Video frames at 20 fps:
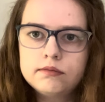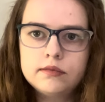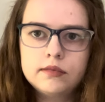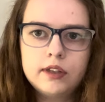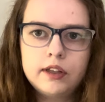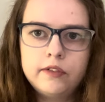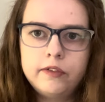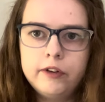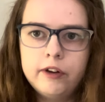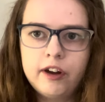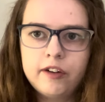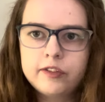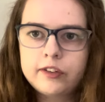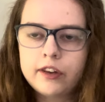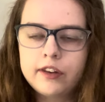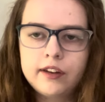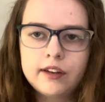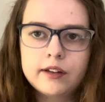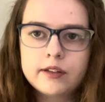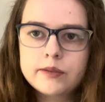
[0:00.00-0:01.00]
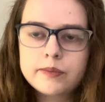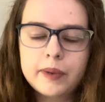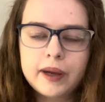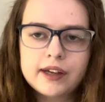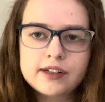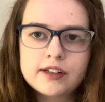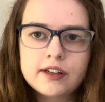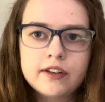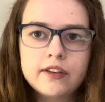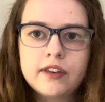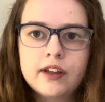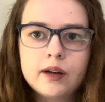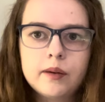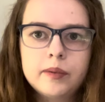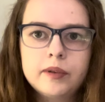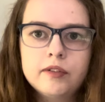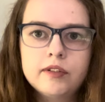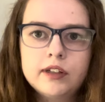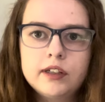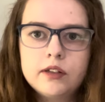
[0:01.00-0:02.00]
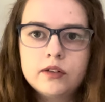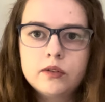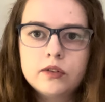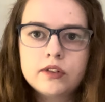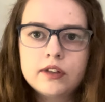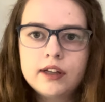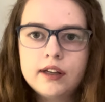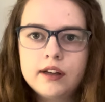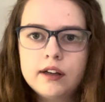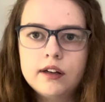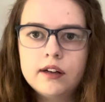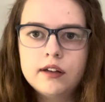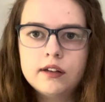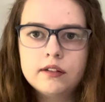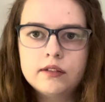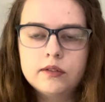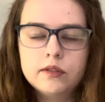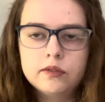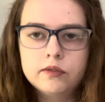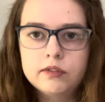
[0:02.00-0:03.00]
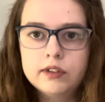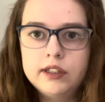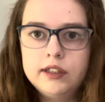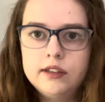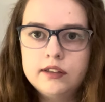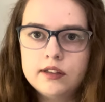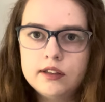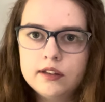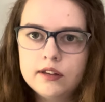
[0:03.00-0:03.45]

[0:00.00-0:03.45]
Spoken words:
if you have something that's better, that would be really cool to hear or read in